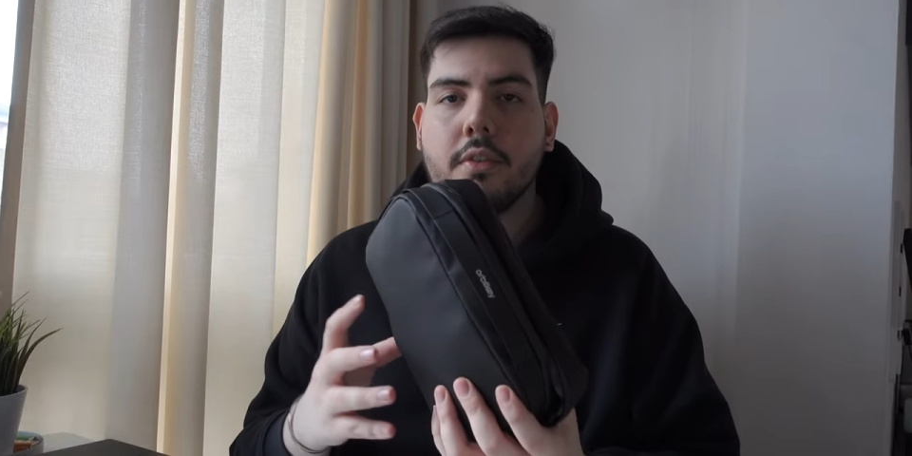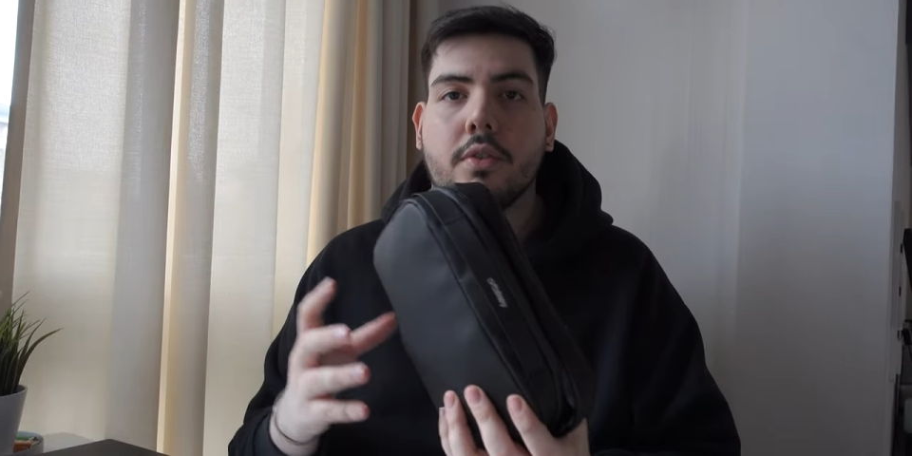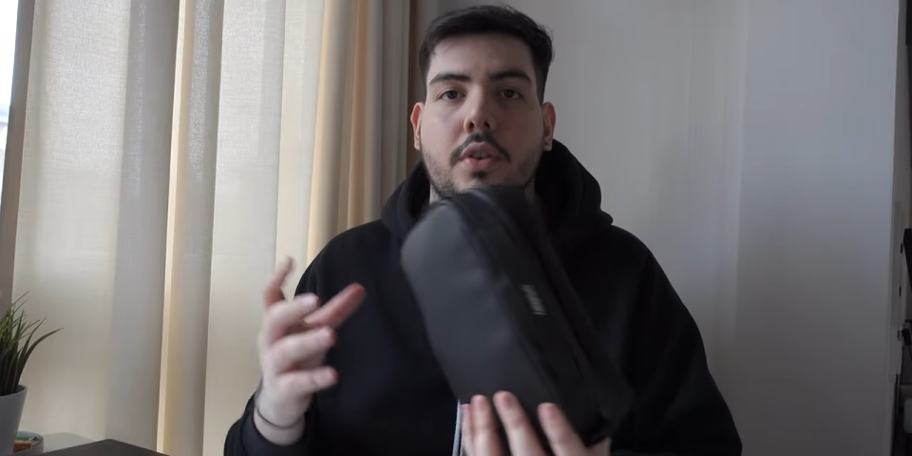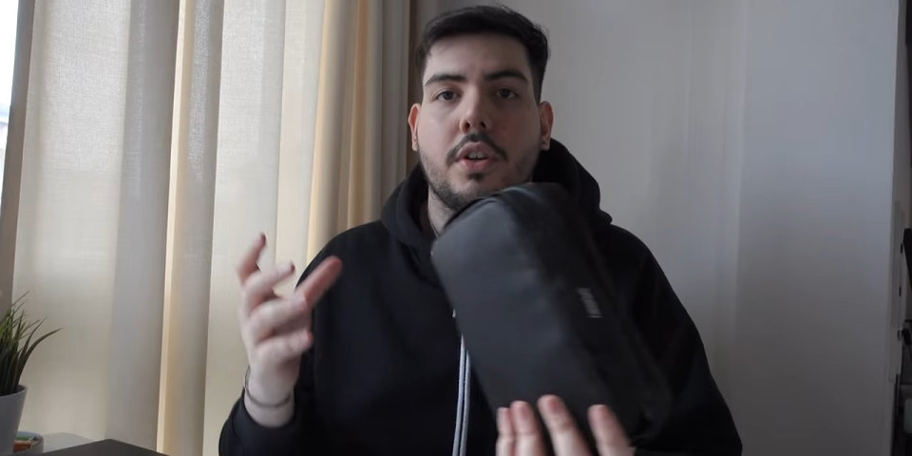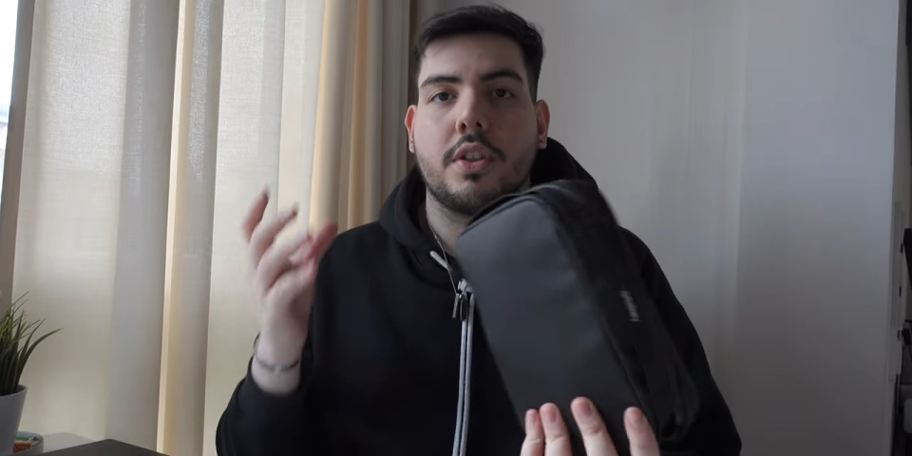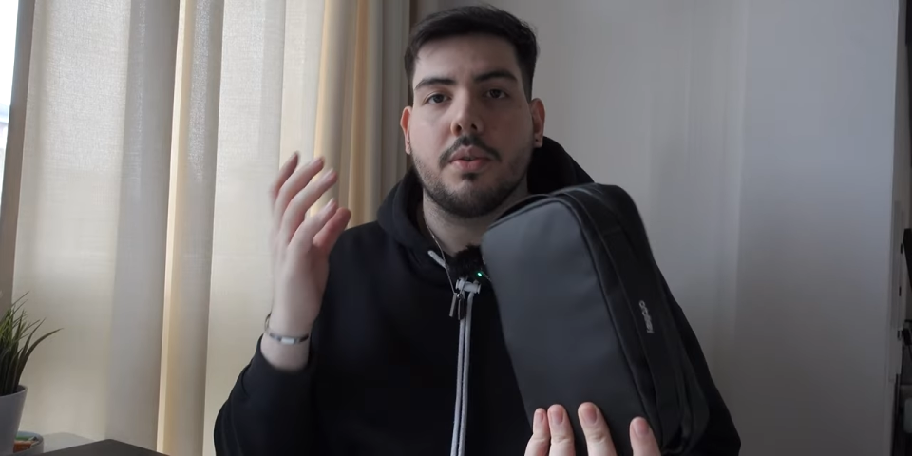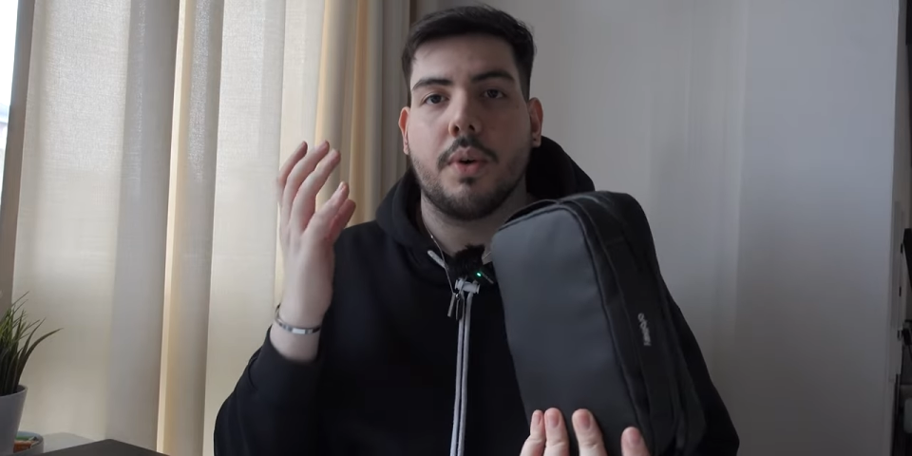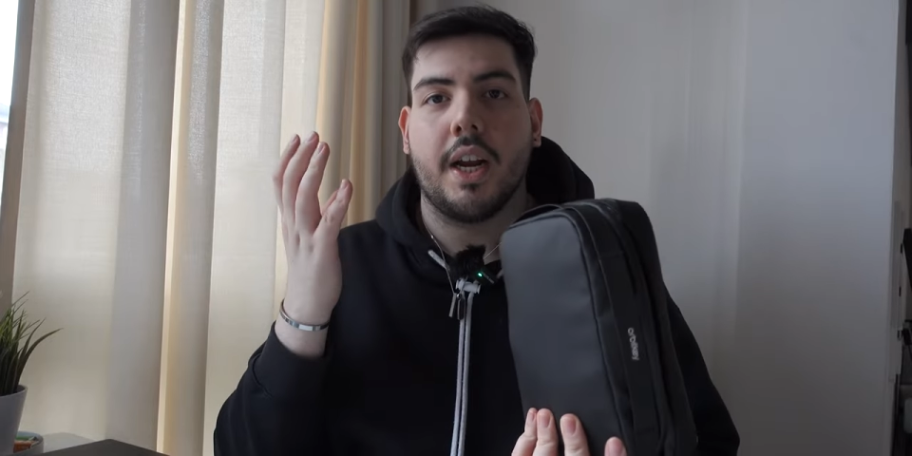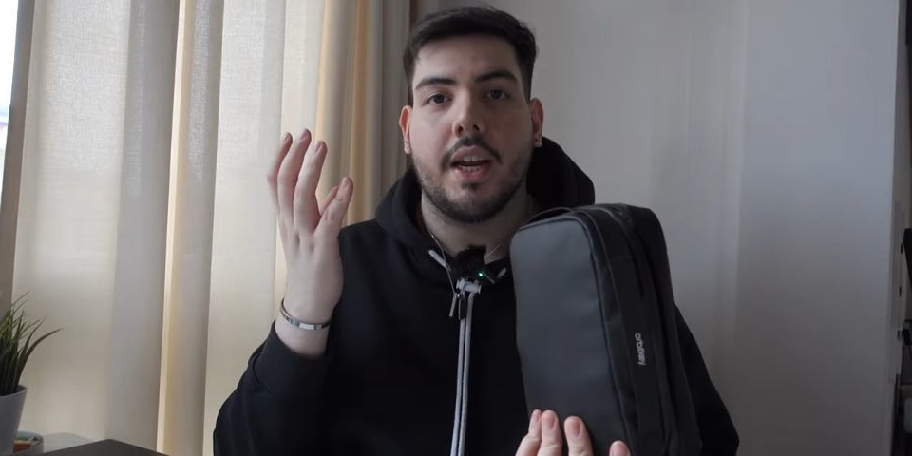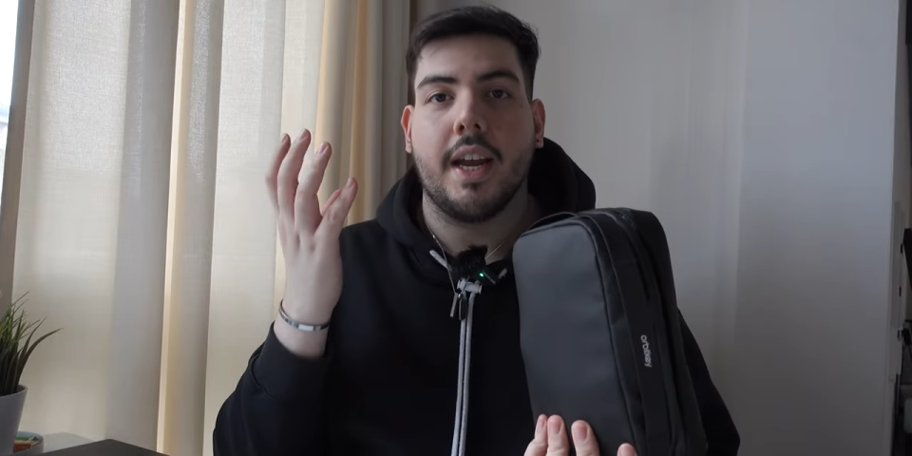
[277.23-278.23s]
of course
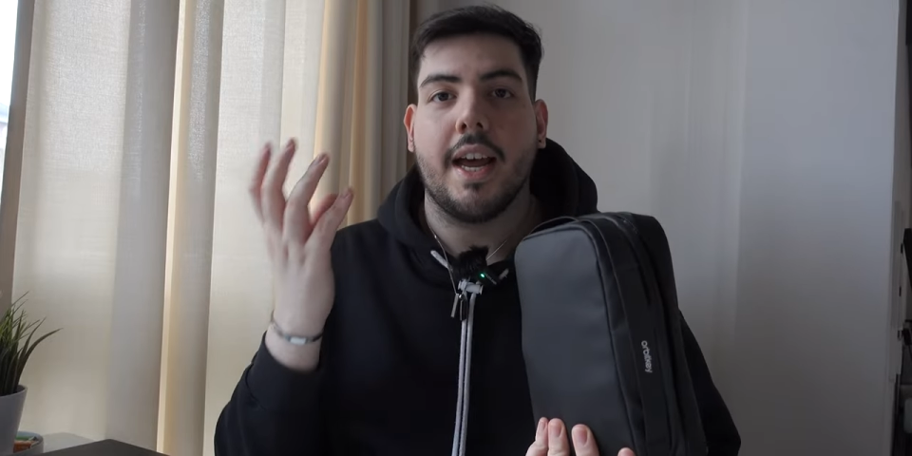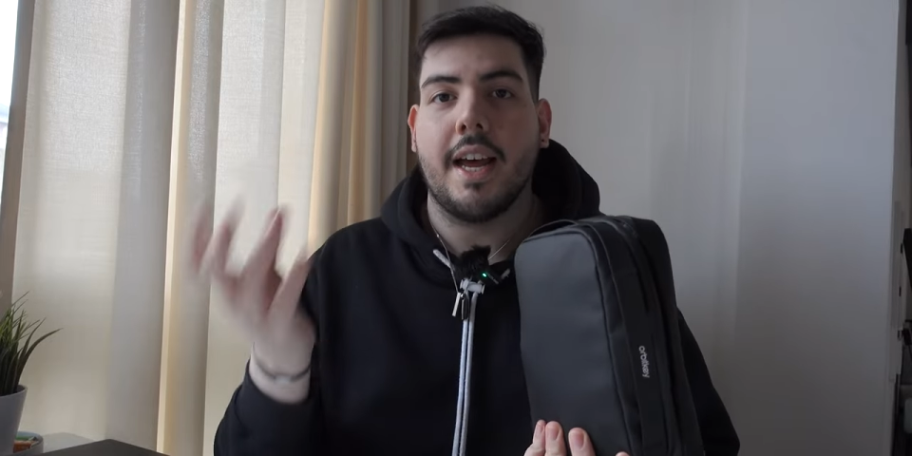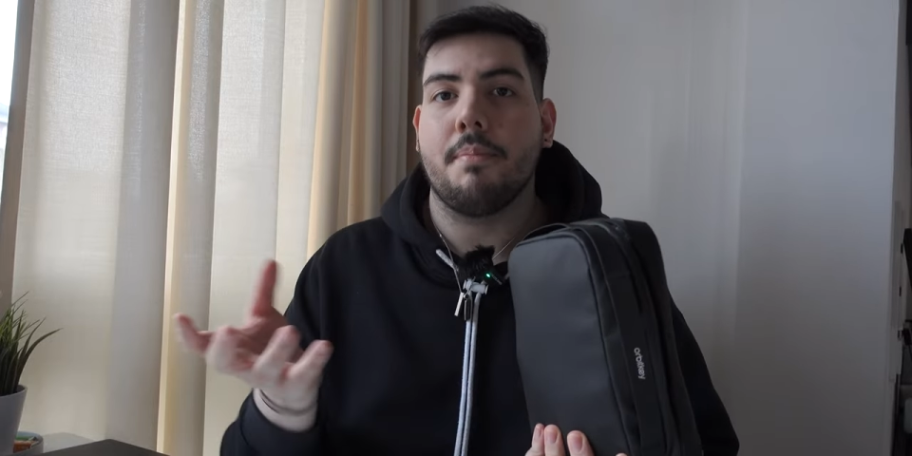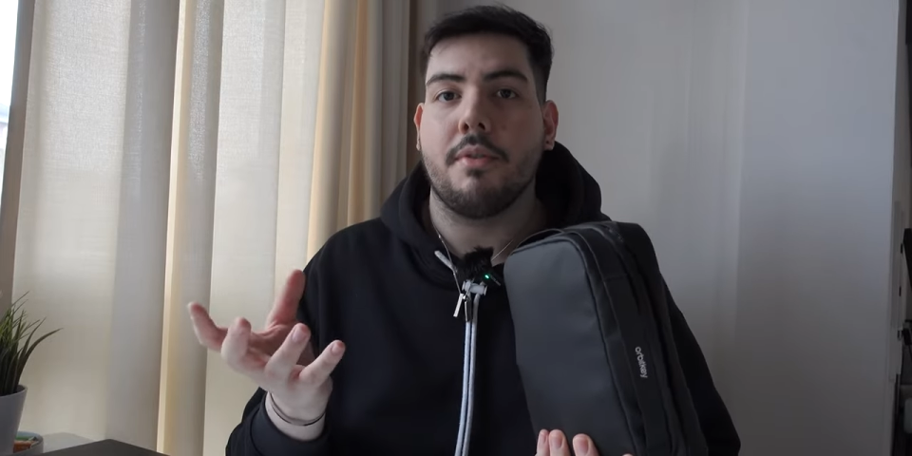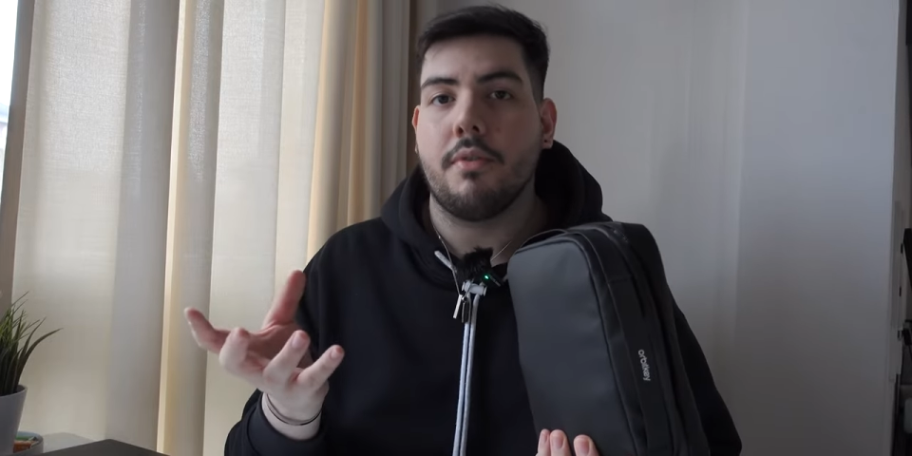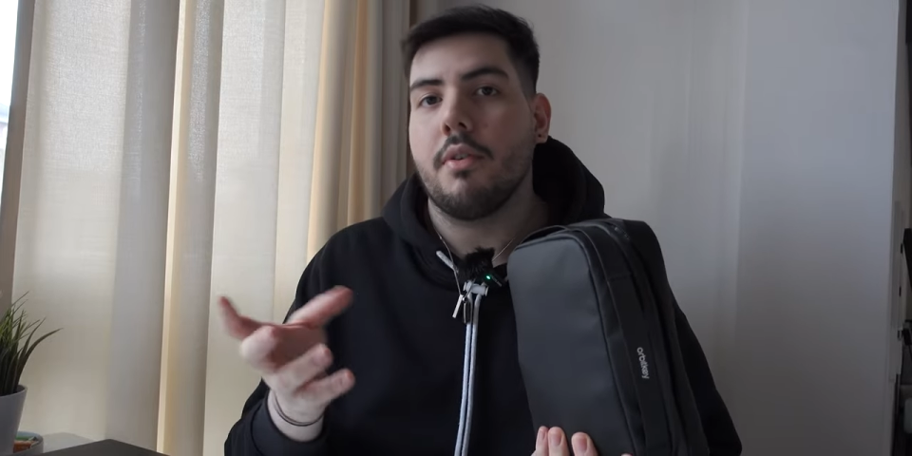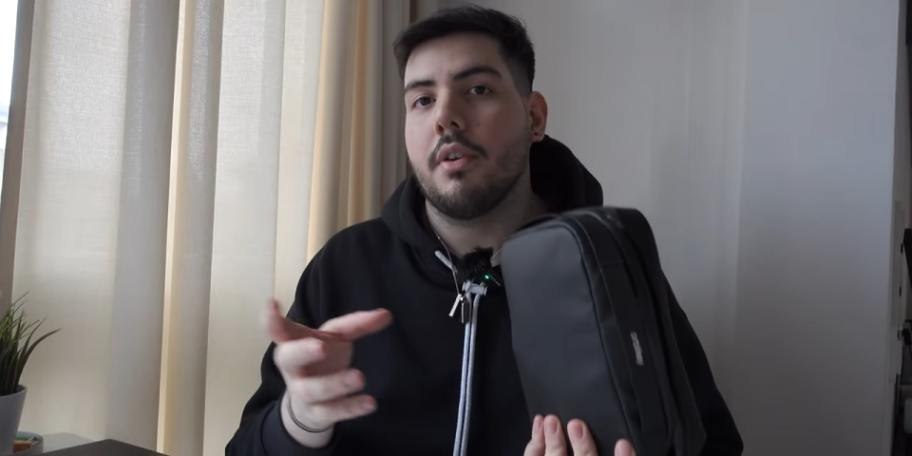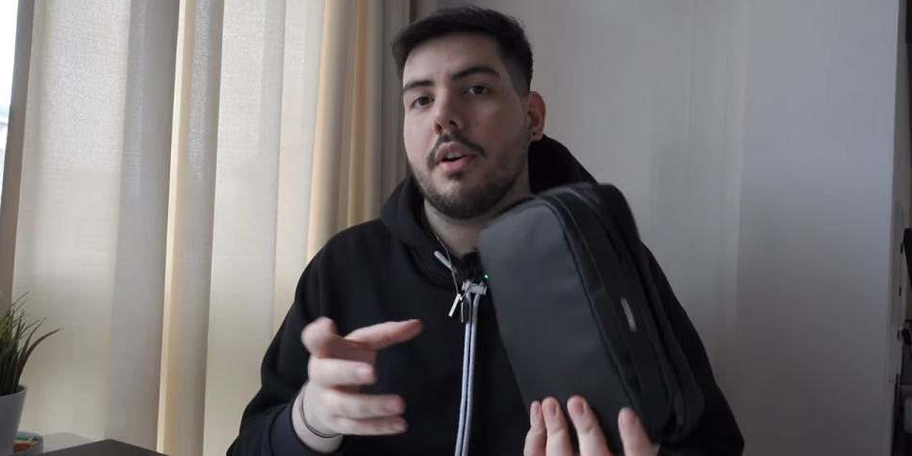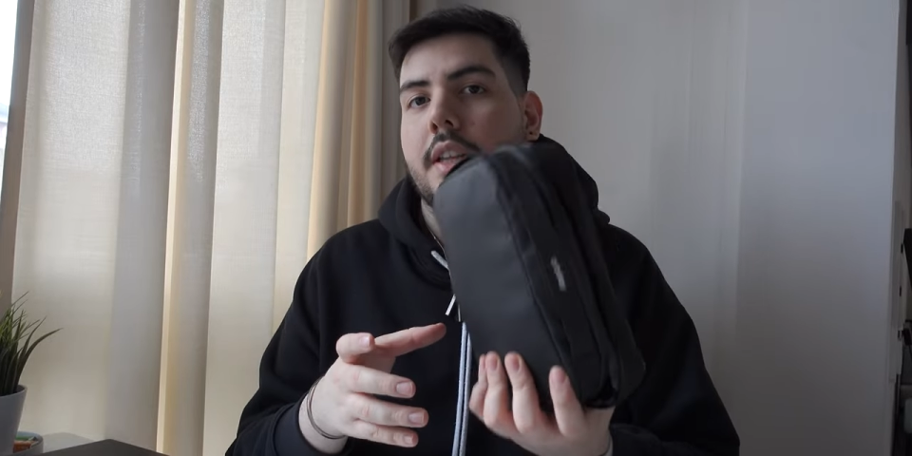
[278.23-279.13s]
what I had before,